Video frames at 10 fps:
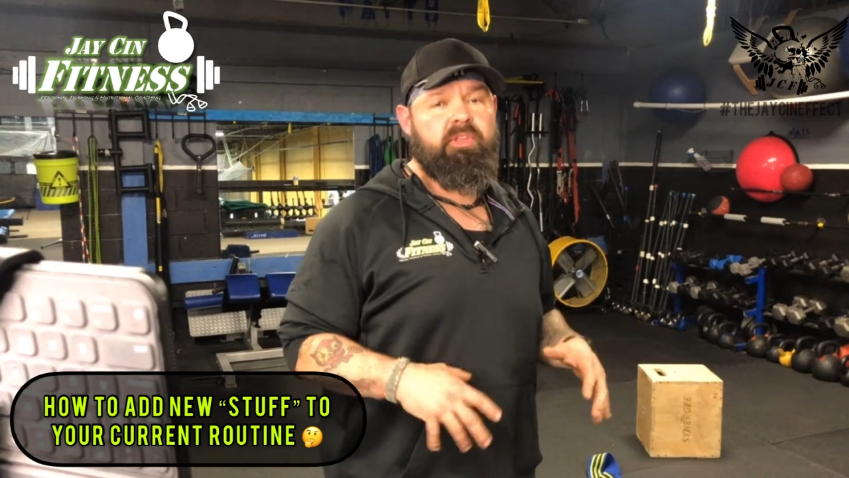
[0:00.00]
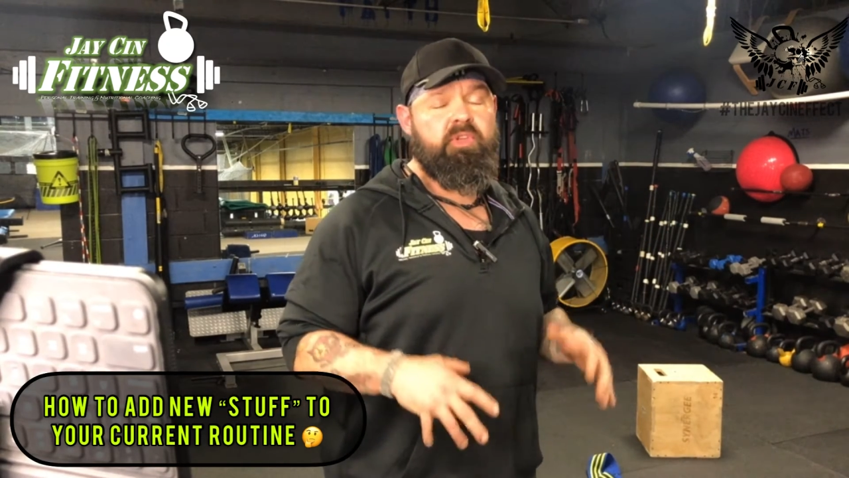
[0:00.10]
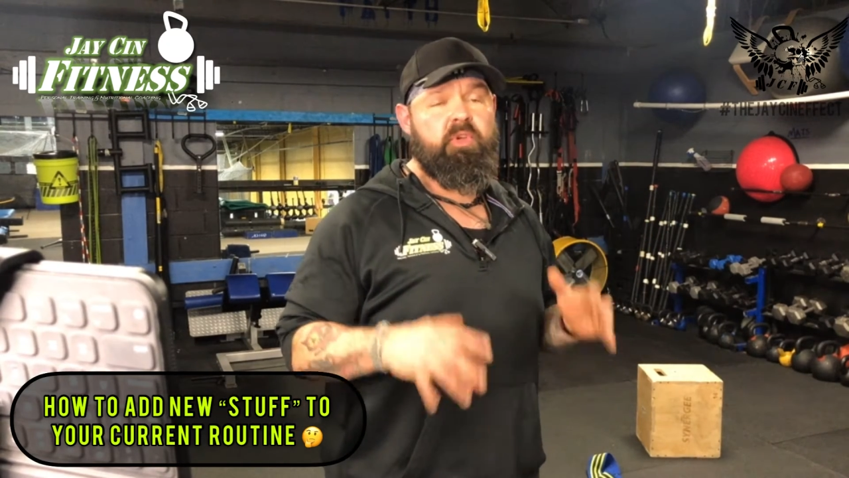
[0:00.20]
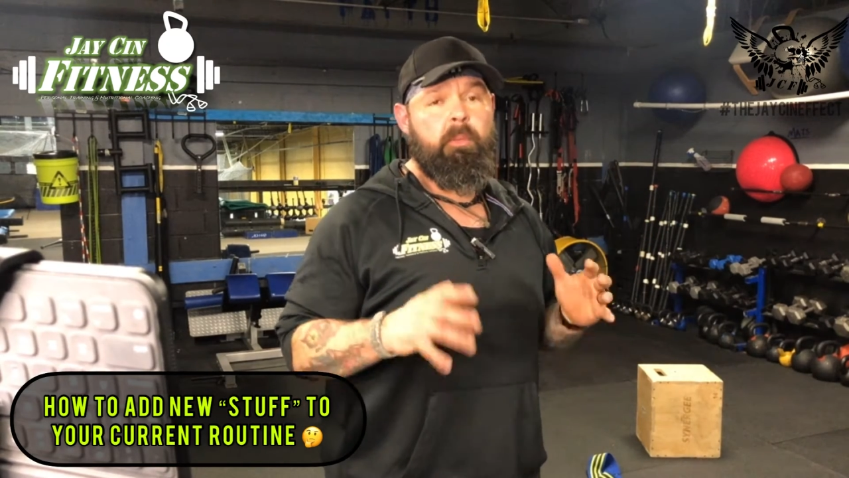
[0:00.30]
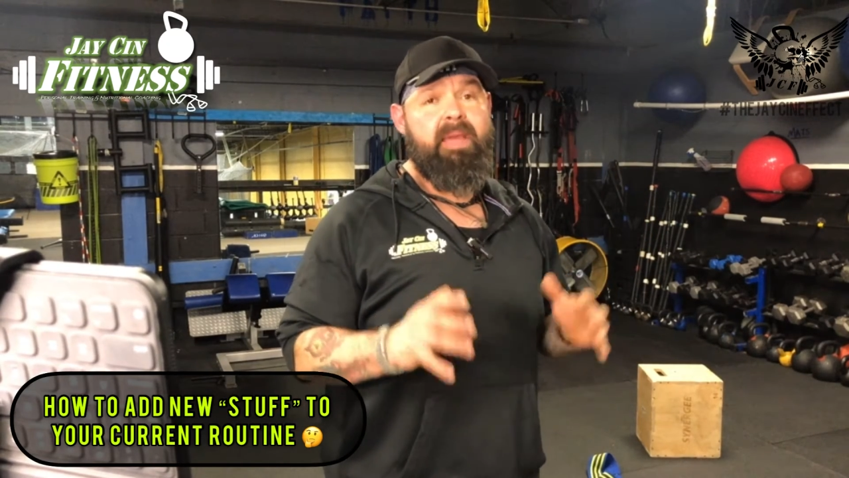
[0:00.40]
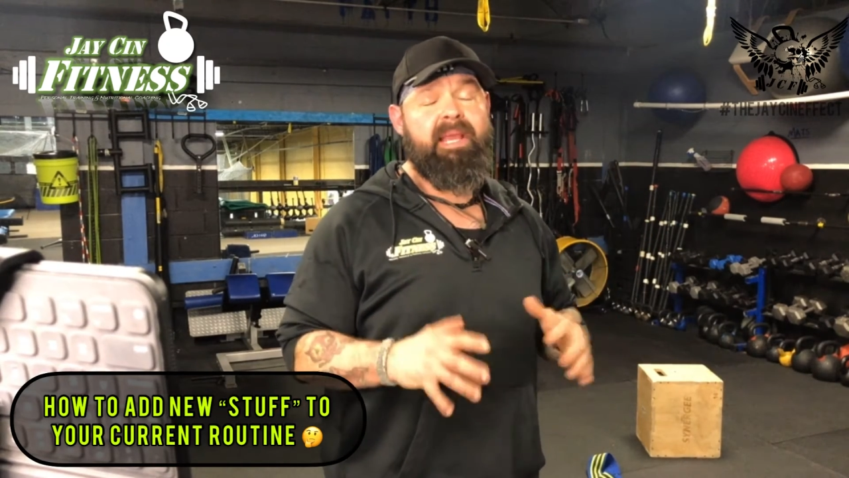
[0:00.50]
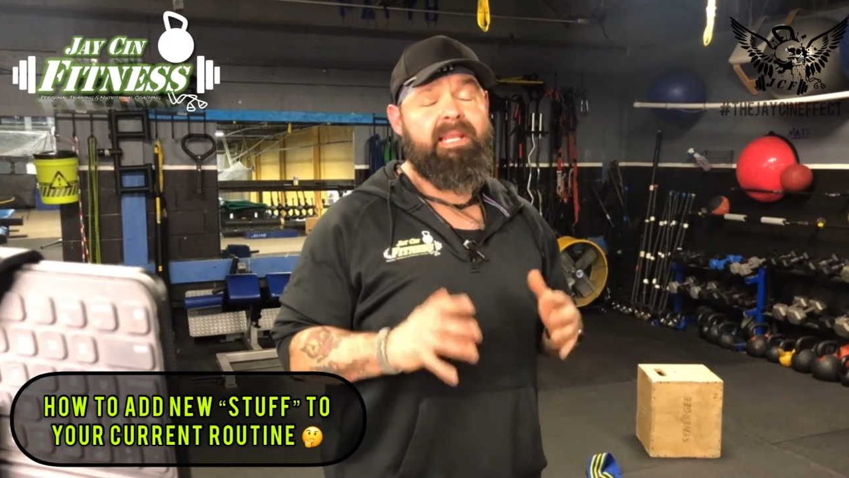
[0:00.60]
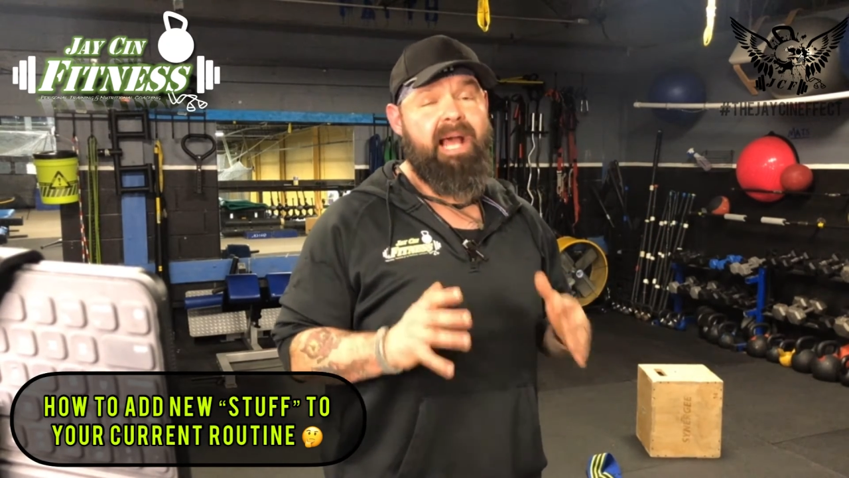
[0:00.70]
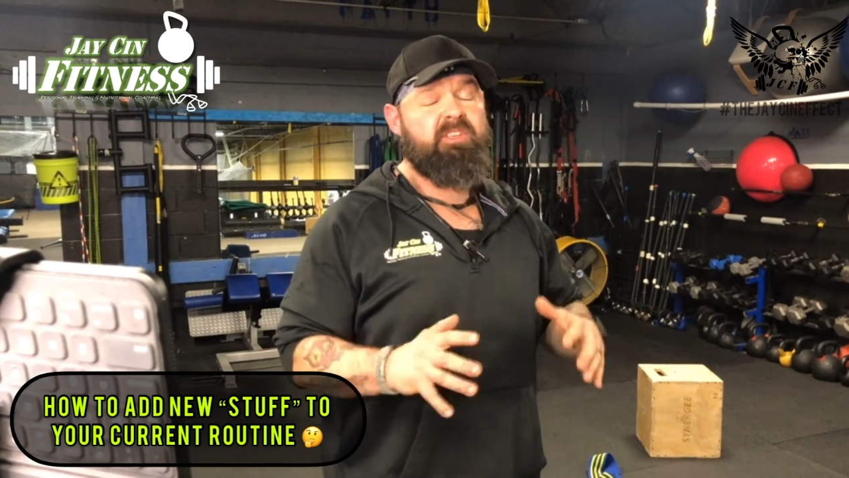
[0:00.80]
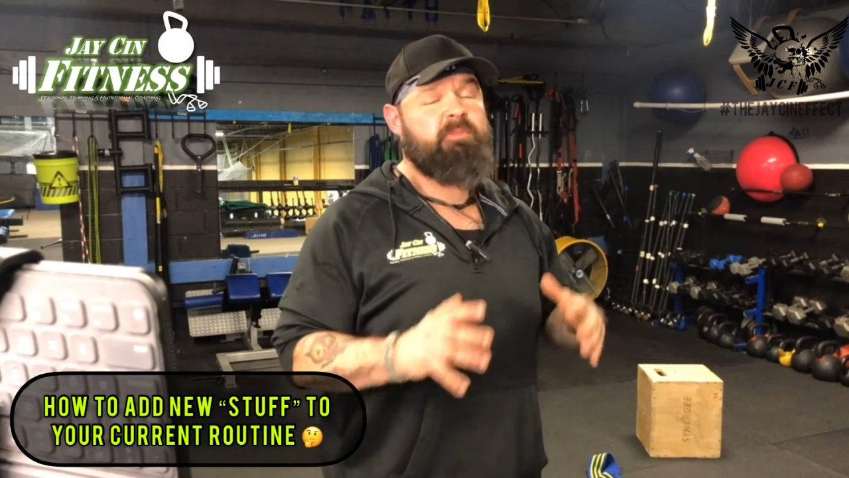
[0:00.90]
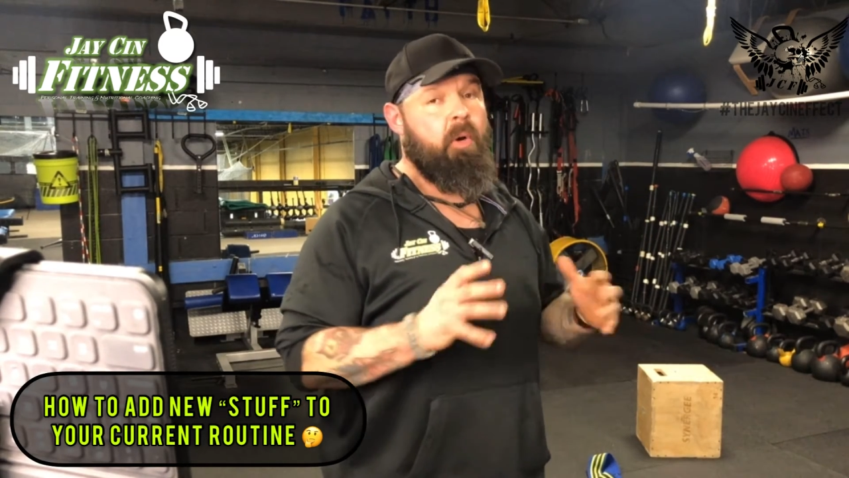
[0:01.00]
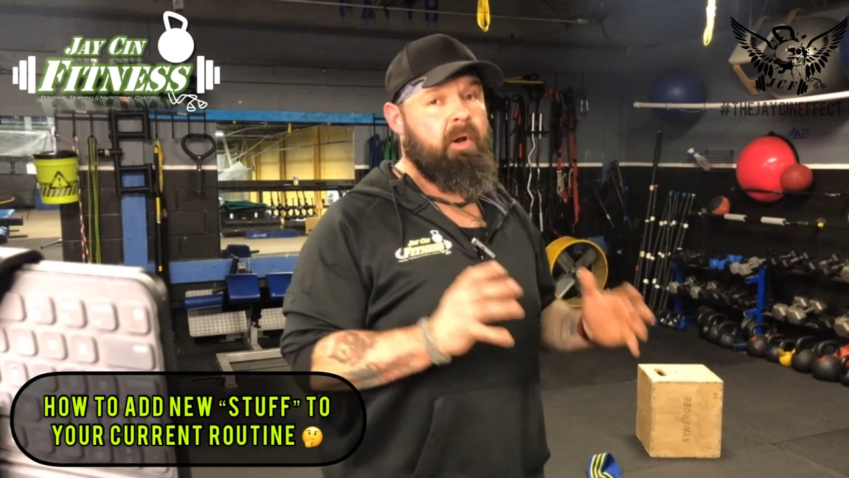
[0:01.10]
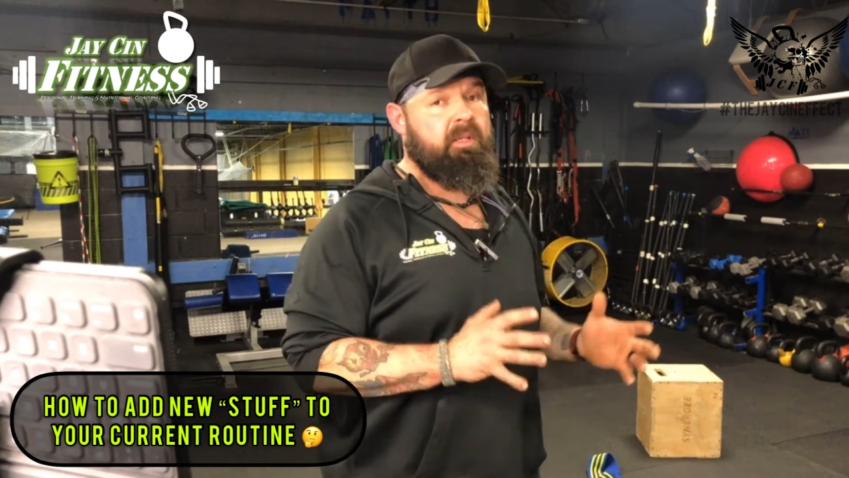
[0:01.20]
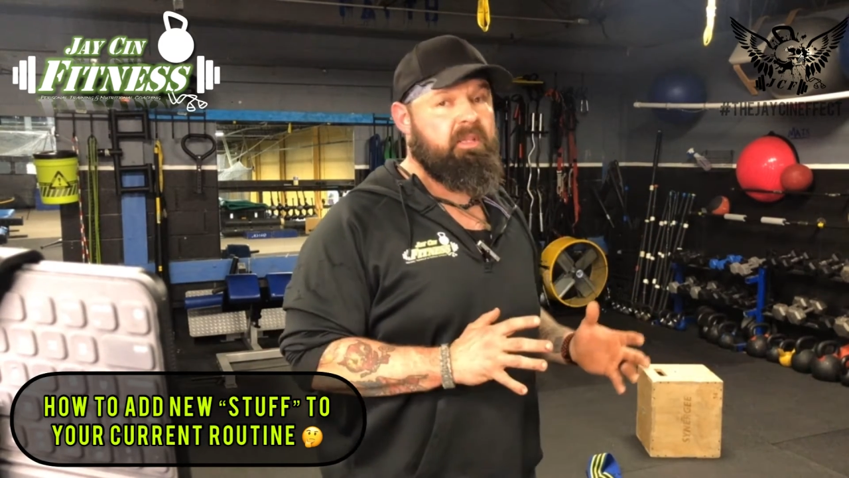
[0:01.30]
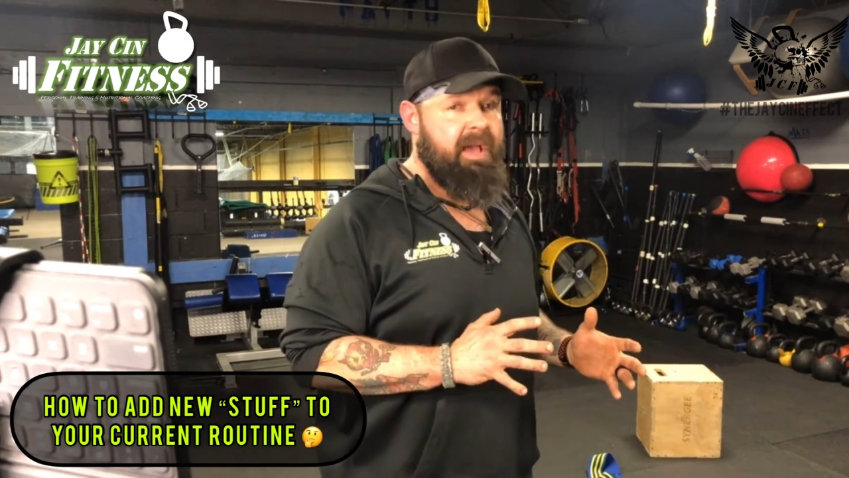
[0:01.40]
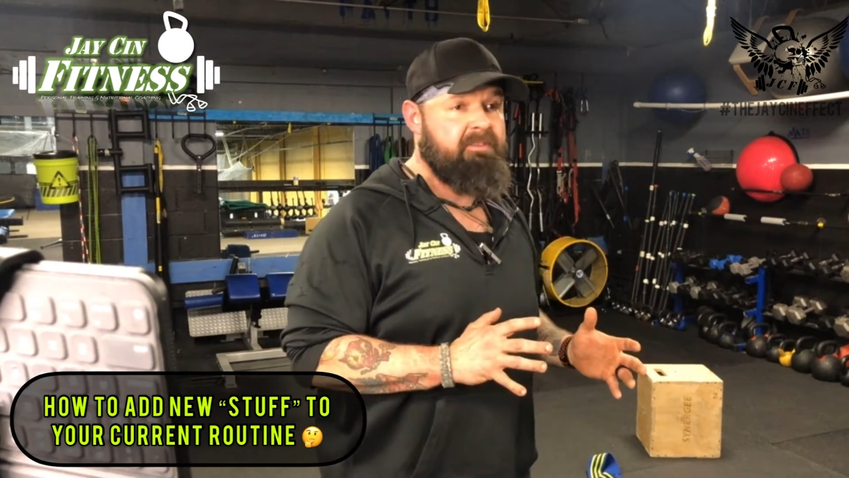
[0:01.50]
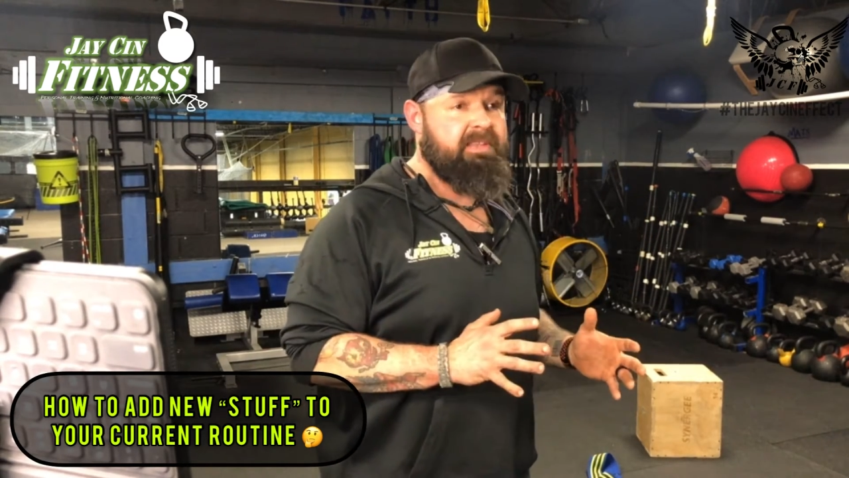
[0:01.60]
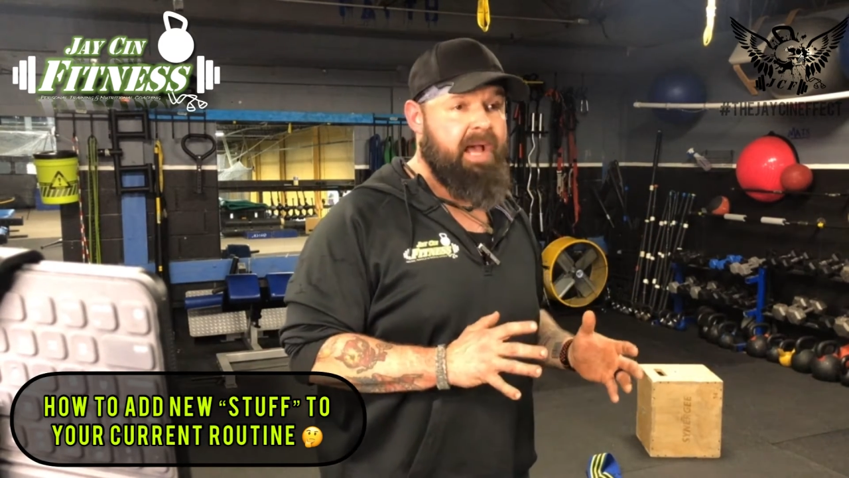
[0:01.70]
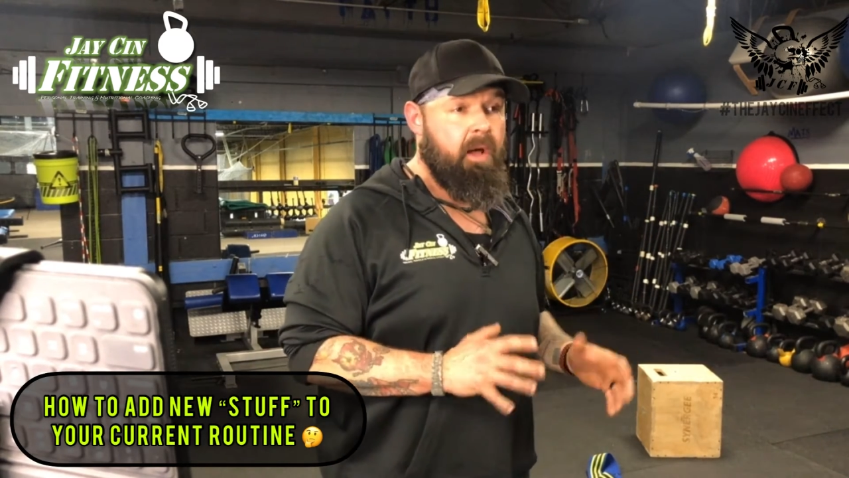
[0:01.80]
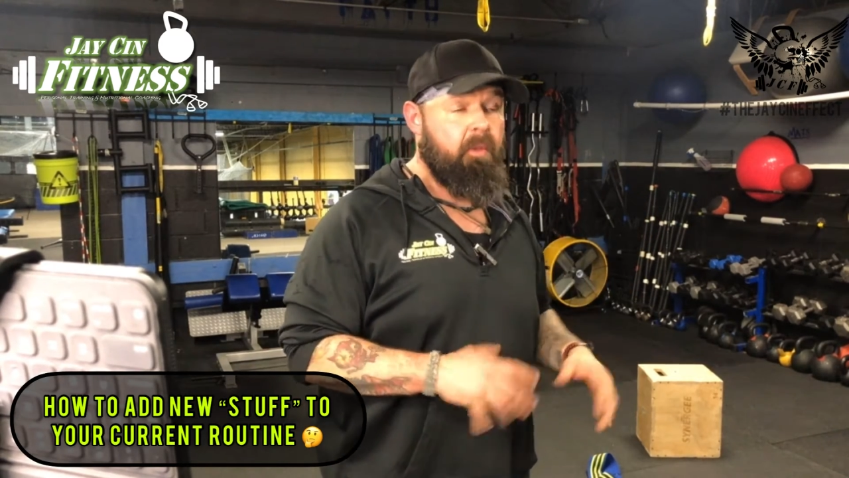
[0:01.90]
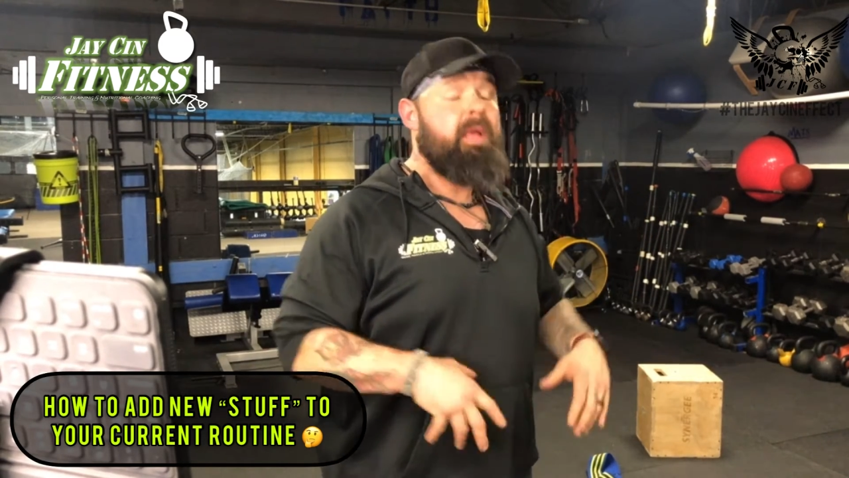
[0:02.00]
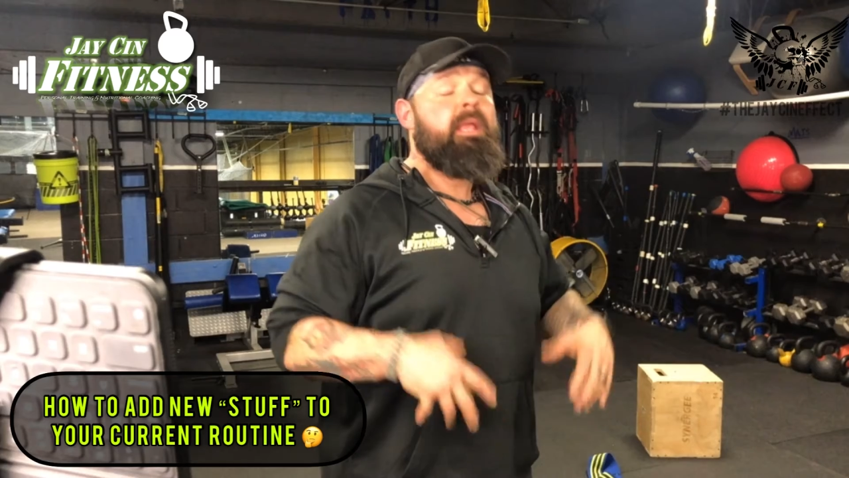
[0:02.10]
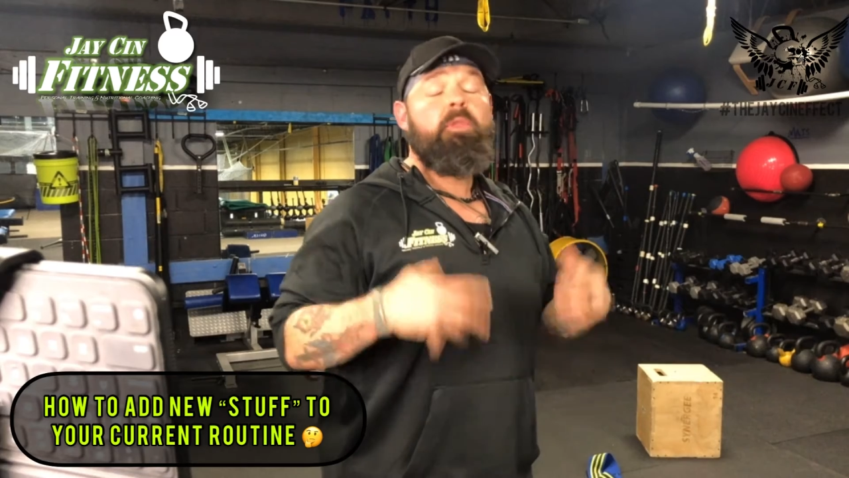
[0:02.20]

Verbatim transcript: so you can make it not just part of your lifestyle,